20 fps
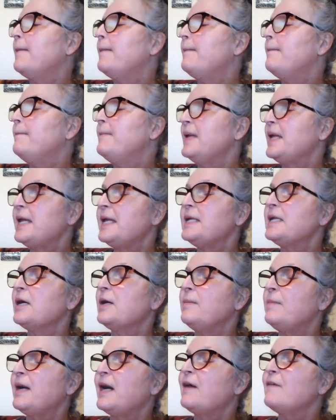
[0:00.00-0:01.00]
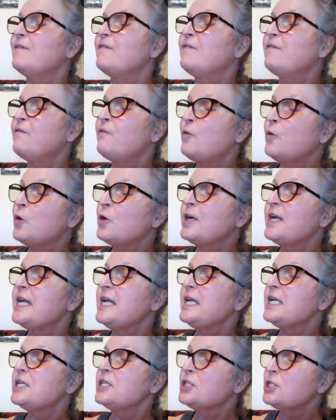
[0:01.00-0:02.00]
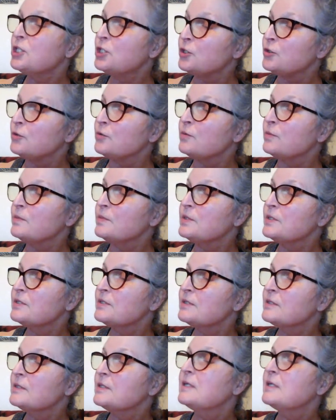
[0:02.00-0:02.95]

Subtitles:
made about 40 tubes